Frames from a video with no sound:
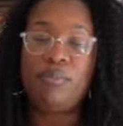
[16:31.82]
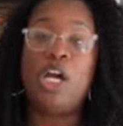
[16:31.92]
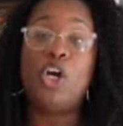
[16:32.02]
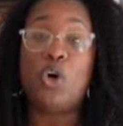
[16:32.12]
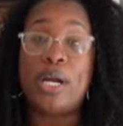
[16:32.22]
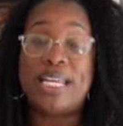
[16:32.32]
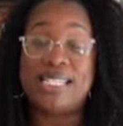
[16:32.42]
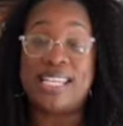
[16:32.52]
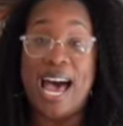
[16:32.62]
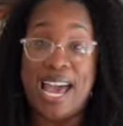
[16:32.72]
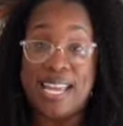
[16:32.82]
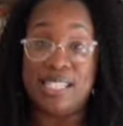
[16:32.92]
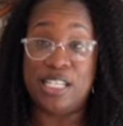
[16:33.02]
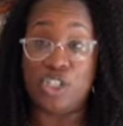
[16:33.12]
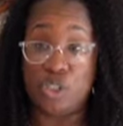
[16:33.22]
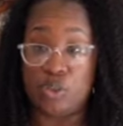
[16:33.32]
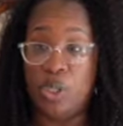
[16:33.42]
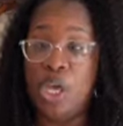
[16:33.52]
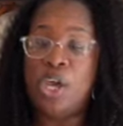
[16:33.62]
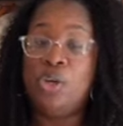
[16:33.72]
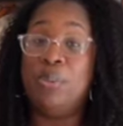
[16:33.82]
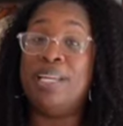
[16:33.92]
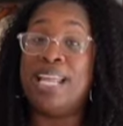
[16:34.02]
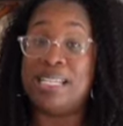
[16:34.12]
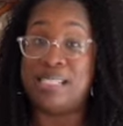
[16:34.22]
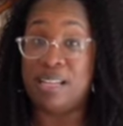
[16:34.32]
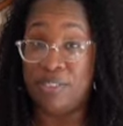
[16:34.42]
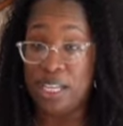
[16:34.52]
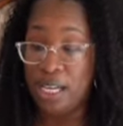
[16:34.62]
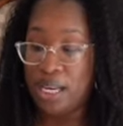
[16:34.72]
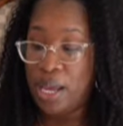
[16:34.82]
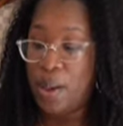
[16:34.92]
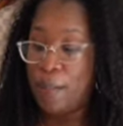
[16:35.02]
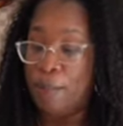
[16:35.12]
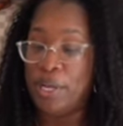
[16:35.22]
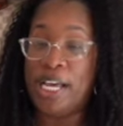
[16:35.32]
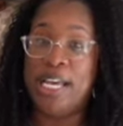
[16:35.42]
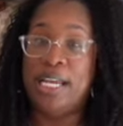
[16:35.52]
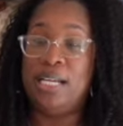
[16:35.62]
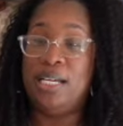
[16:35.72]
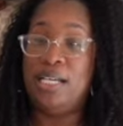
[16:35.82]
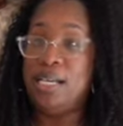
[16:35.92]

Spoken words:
a great size in general. You can put a lot of stuff in it, but